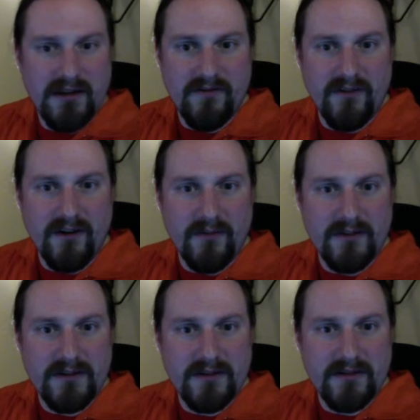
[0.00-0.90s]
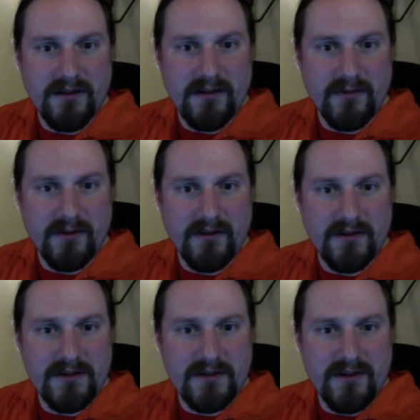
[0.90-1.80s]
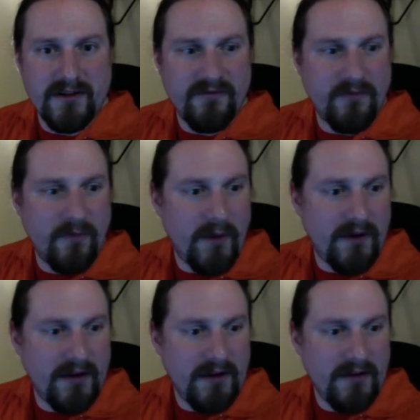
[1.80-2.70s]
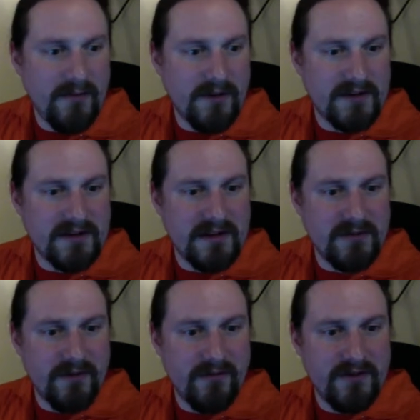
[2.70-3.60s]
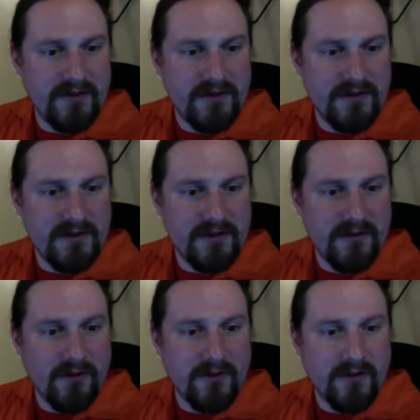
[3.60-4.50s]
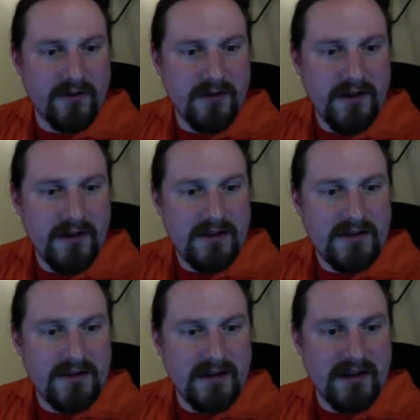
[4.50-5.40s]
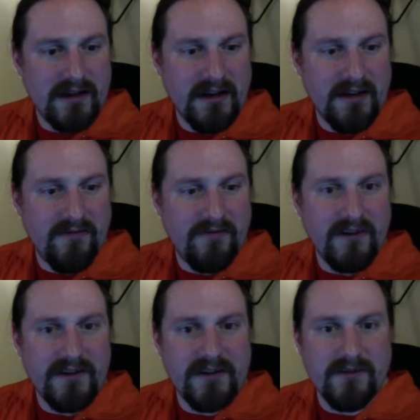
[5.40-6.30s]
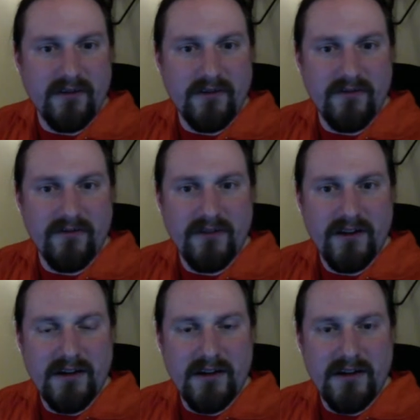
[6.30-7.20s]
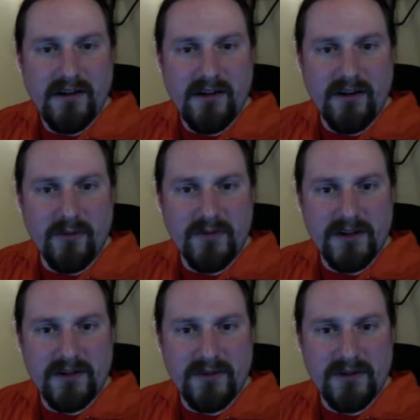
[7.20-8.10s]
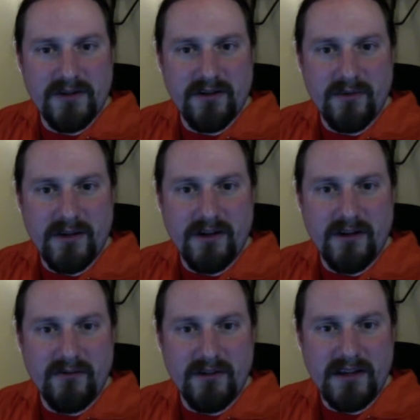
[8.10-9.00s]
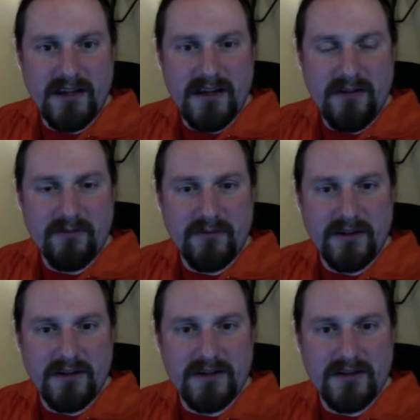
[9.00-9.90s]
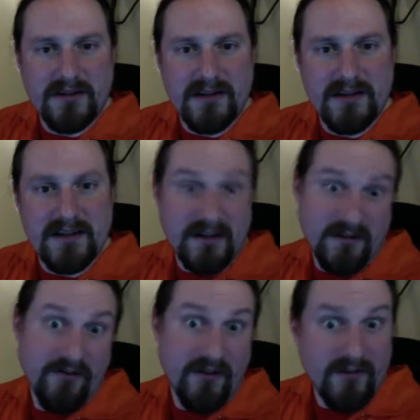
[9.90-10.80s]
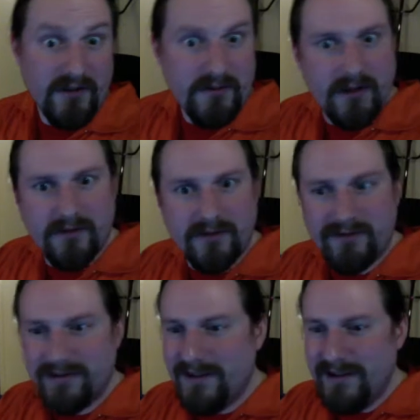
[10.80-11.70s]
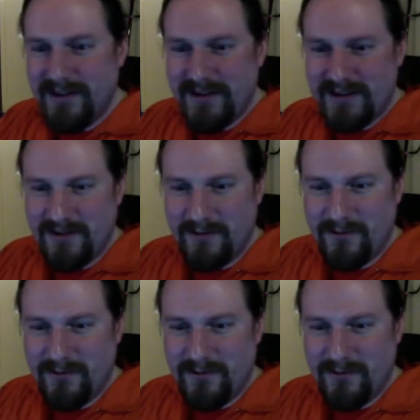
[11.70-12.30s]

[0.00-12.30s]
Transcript: environment. Now we're going to start it from about here because that's when Richard is no longer standing in front of an object which we can't really key out because he's standing in front of it. So